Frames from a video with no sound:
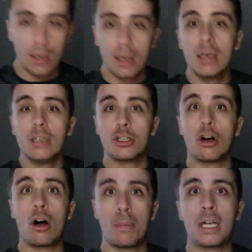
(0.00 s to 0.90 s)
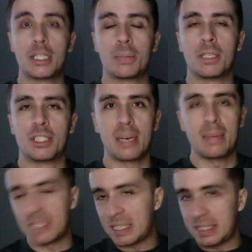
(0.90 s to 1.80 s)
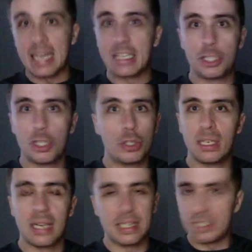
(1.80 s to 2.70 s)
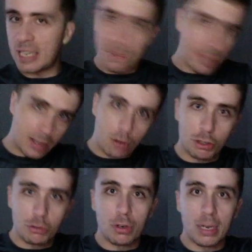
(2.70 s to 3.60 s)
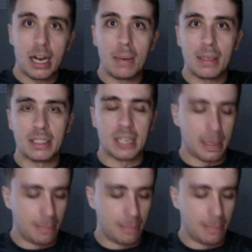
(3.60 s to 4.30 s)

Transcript: So all possible assignments, that takes two to the n time, but of course we don't care about the time.